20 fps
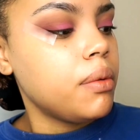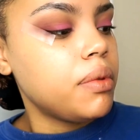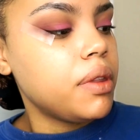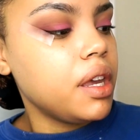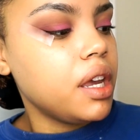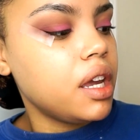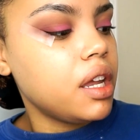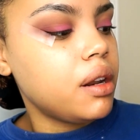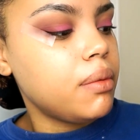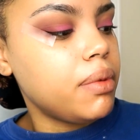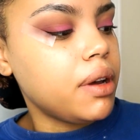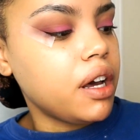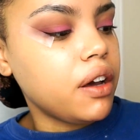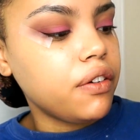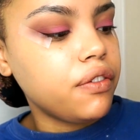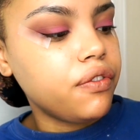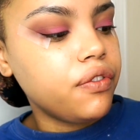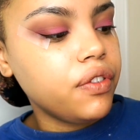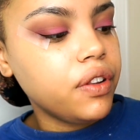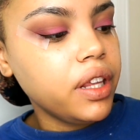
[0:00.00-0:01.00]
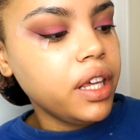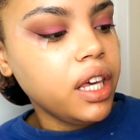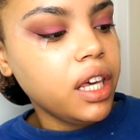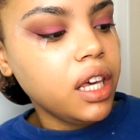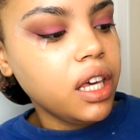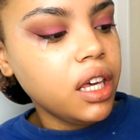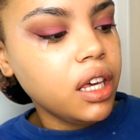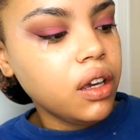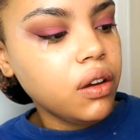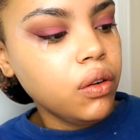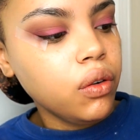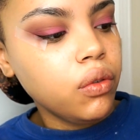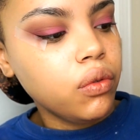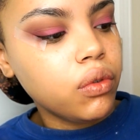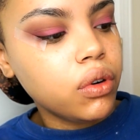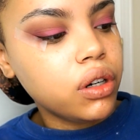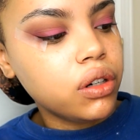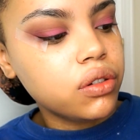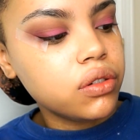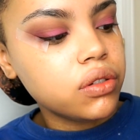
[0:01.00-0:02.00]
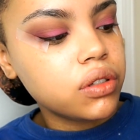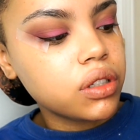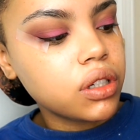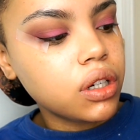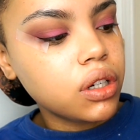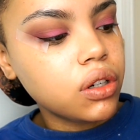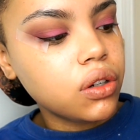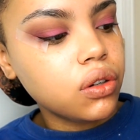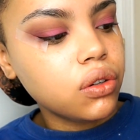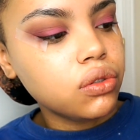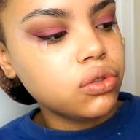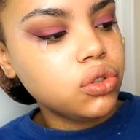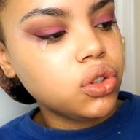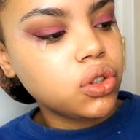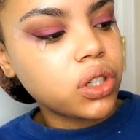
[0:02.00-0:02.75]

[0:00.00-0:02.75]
I'm thinking about Fling, Rose Gold,